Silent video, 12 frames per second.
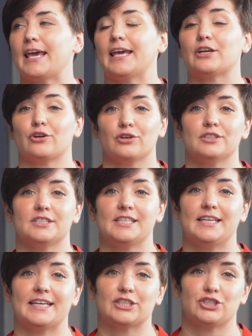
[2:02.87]
a
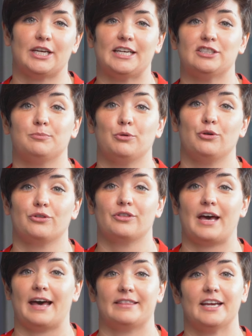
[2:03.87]
currency exchange booth
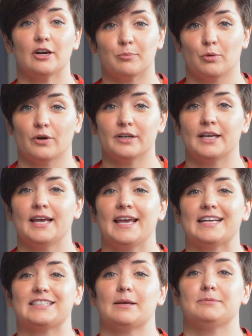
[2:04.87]
at the airport,
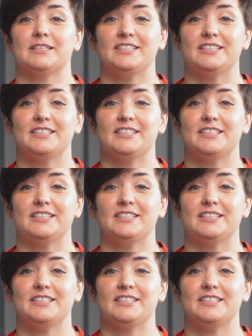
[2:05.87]
except in